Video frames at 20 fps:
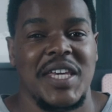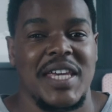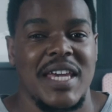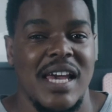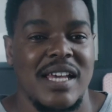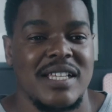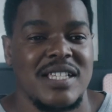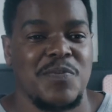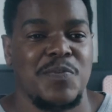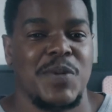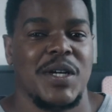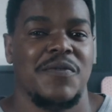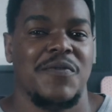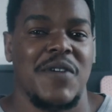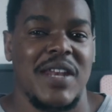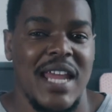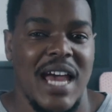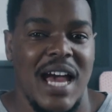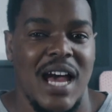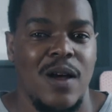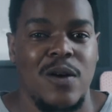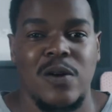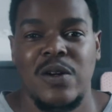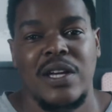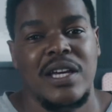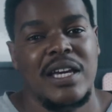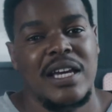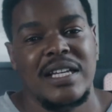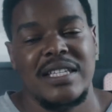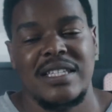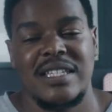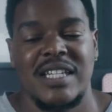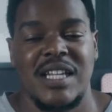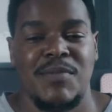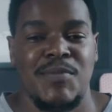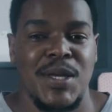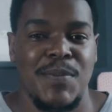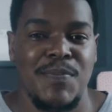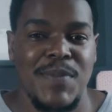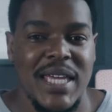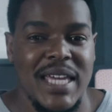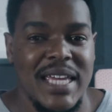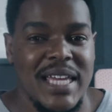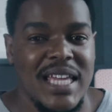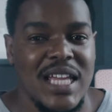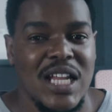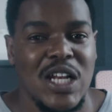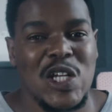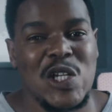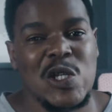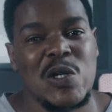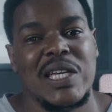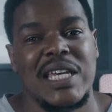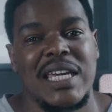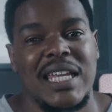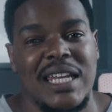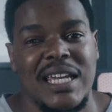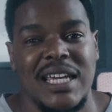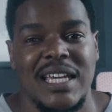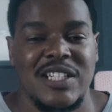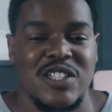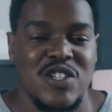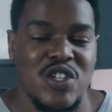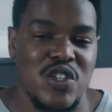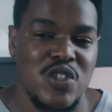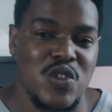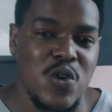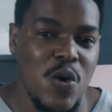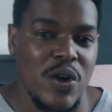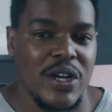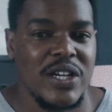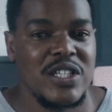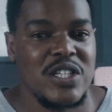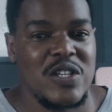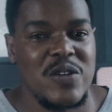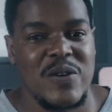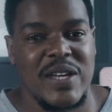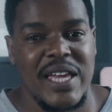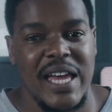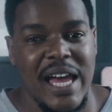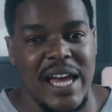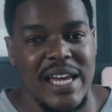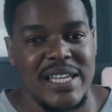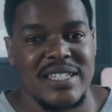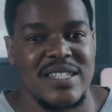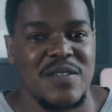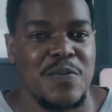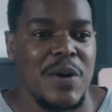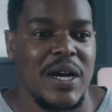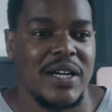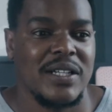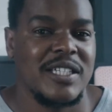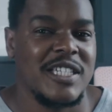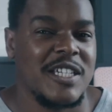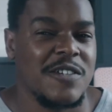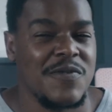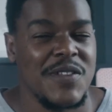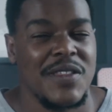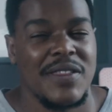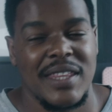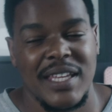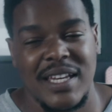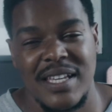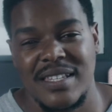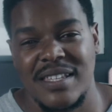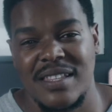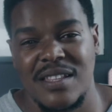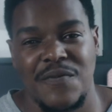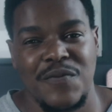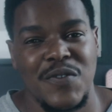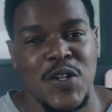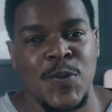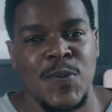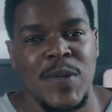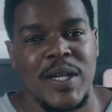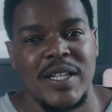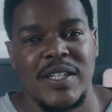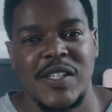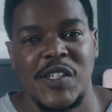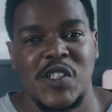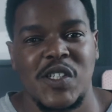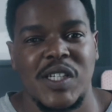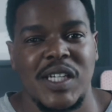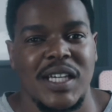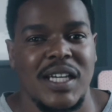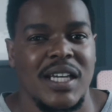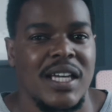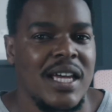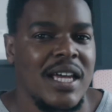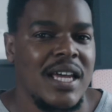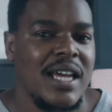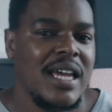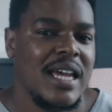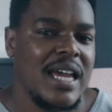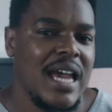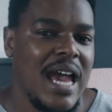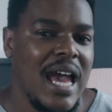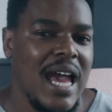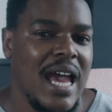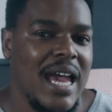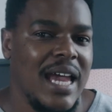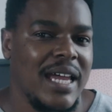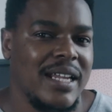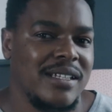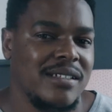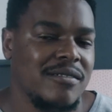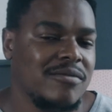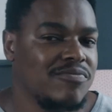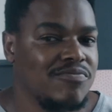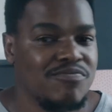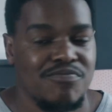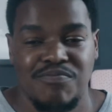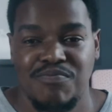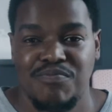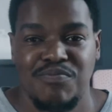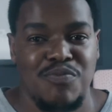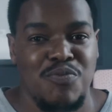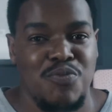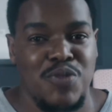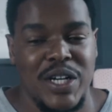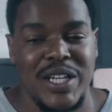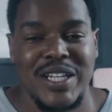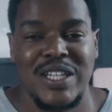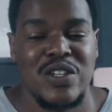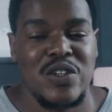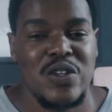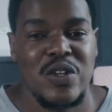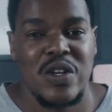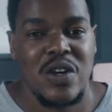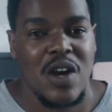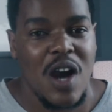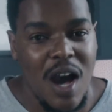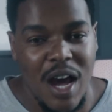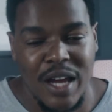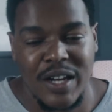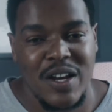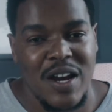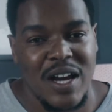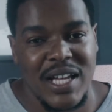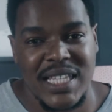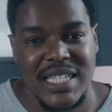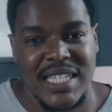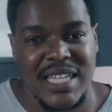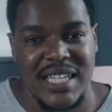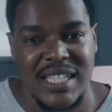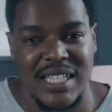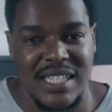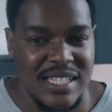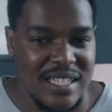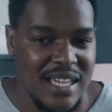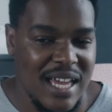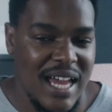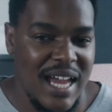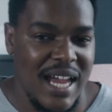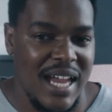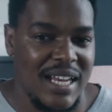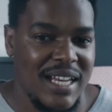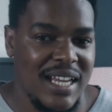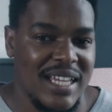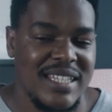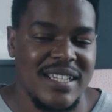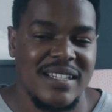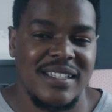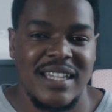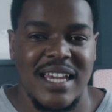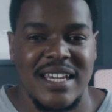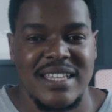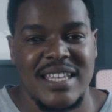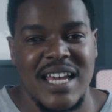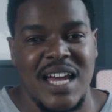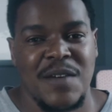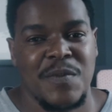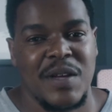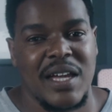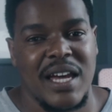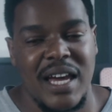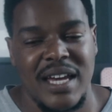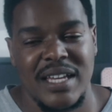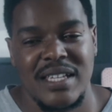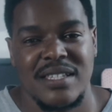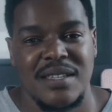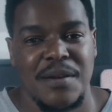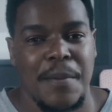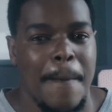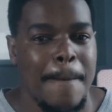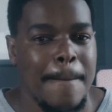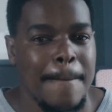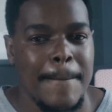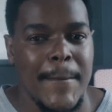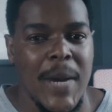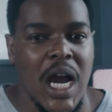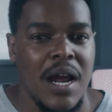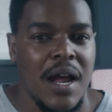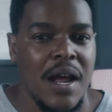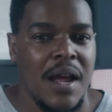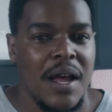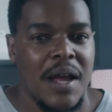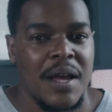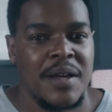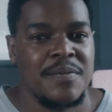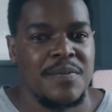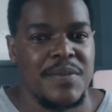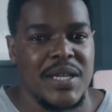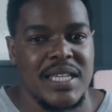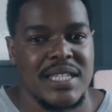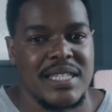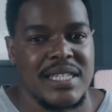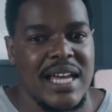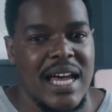guests, but for now, it's just going to be me, Lungile, just talking to you guys about different things in the film industry and bringing you hot content. And until next time, guys, peace